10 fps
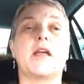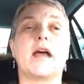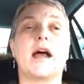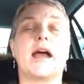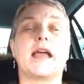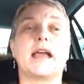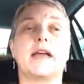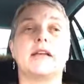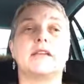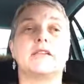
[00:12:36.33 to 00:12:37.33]
I
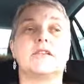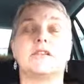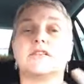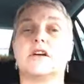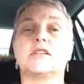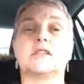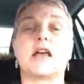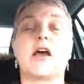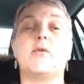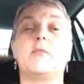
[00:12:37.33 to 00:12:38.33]
can discuss
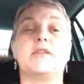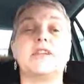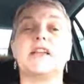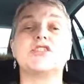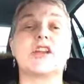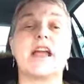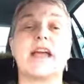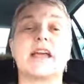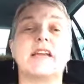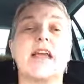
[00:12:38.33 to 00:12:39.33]
how potentially I
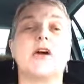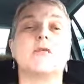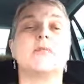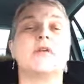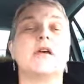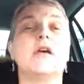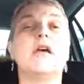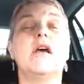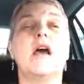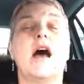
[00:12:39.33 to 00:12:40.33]
can help you,
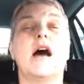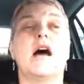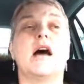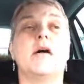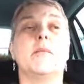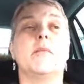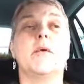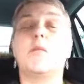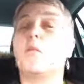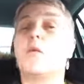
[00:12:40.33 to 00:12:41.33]

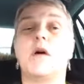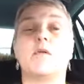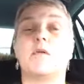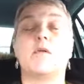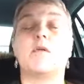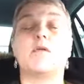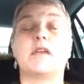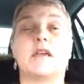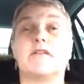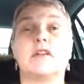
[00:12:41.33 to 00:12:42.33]
and
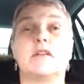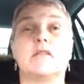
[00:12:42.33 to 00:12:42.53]
give you